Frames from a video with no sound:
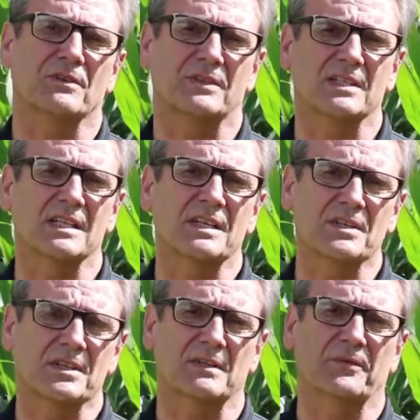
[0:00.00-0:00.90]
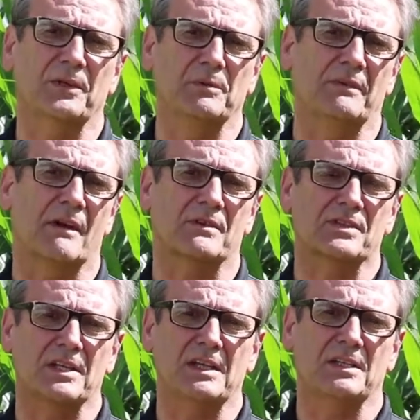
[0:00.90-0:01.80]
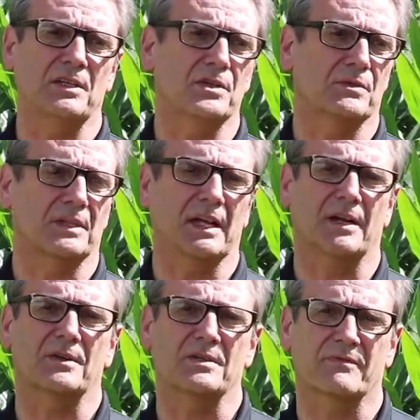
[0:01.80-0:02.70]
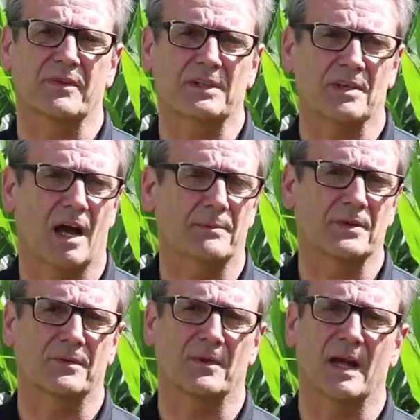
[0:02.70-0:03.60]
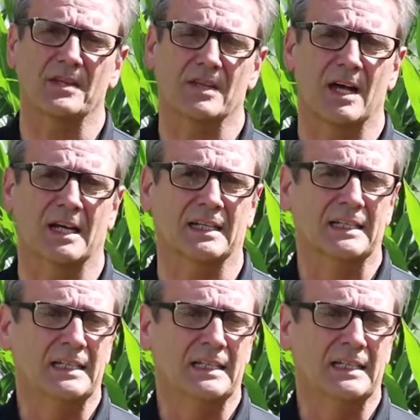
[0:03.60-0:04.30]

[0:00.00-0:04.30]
of diseases in a field we've ever seen. The usual characters of Phytophthora and Rhizoc,